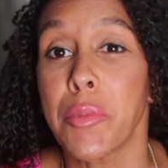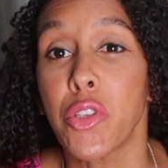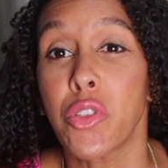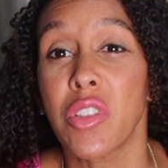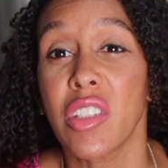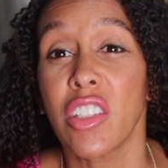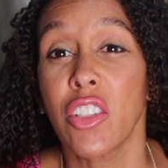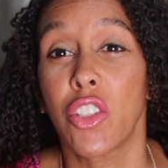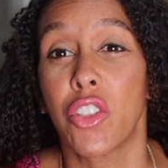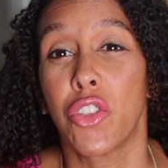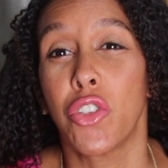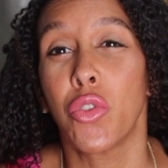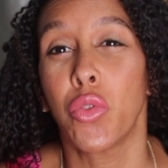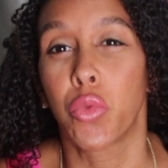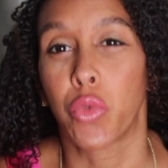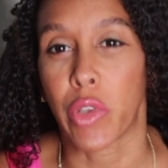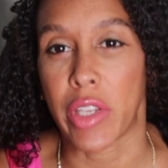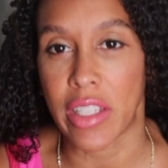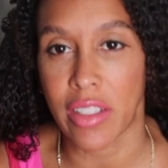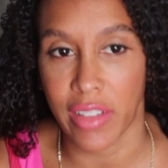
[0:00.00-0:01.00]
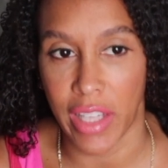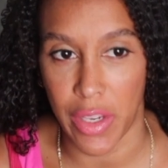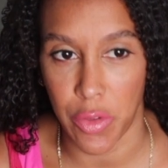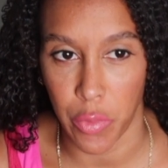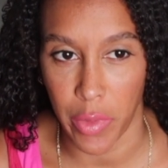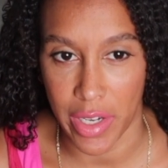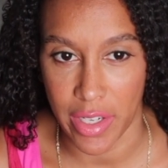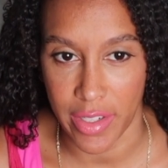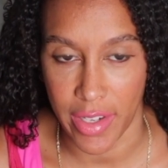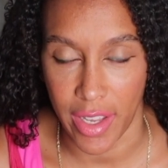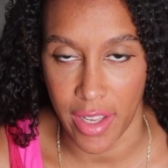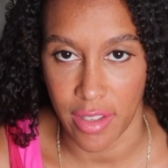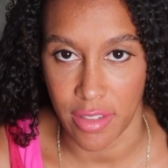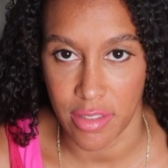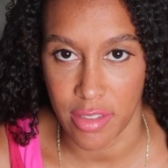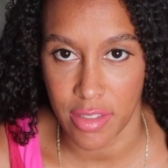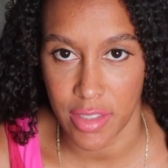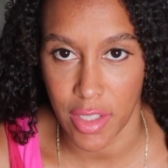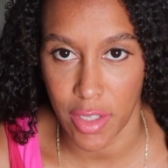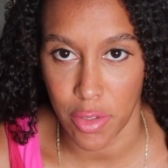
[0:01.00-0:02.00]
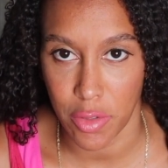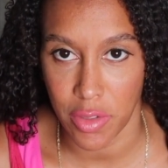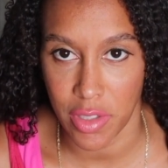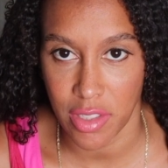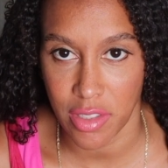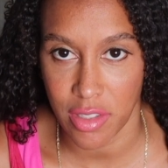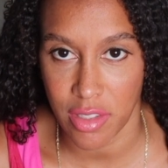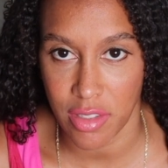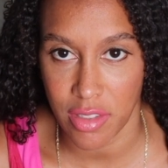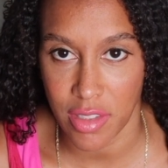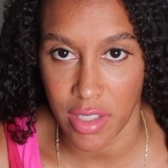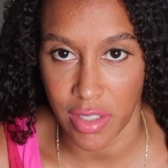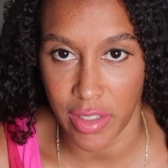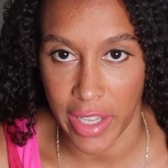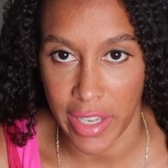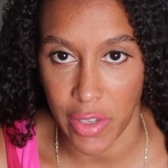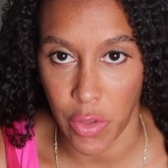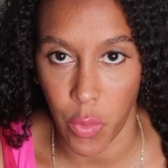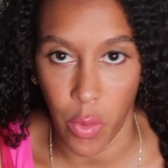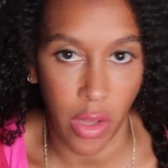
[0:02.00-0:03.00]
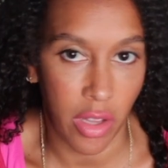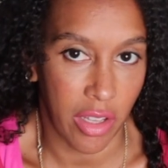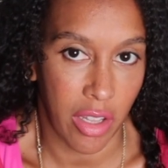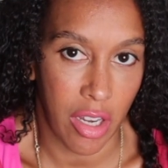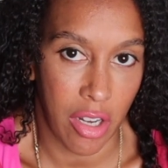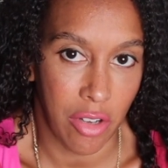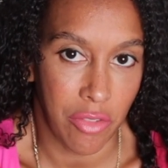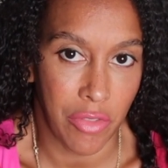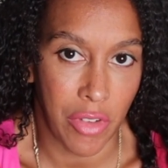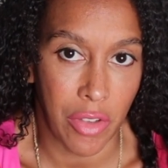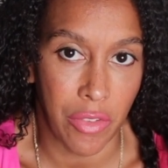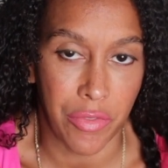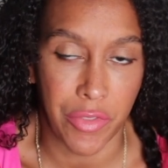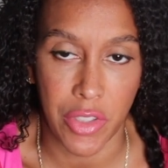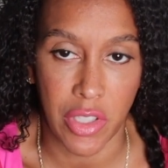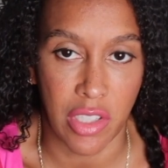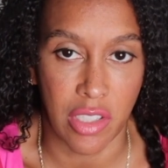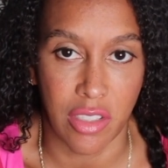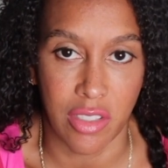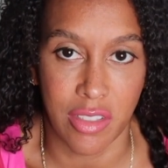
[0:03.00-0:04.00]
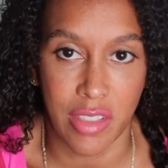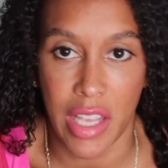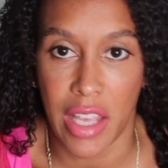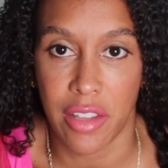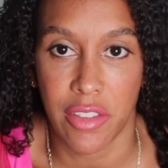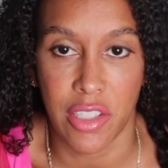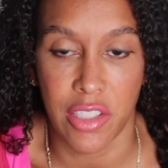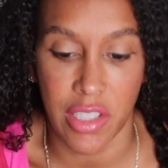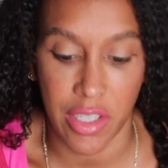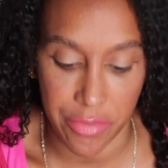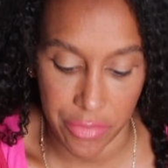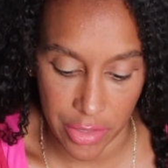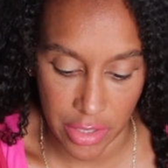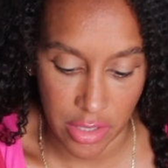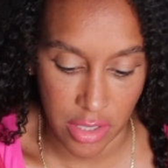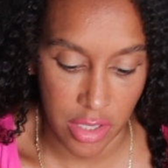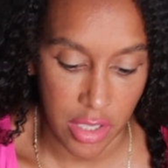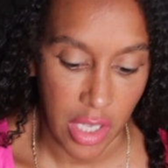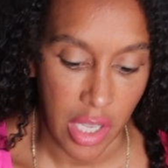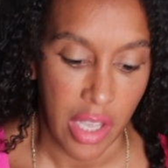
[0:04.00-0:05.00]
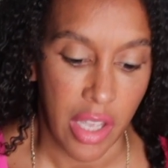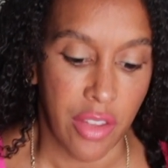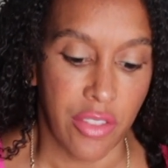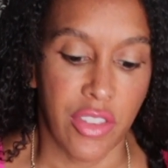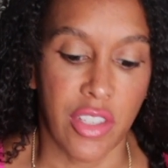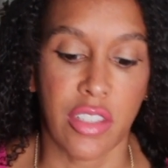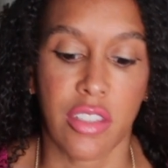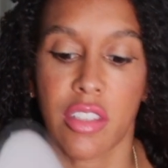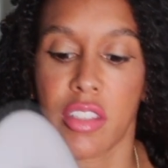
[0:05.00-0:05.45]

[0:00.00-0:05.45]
using the new ring light right now, so this is the light quality. I don't know if you could tell the difference. This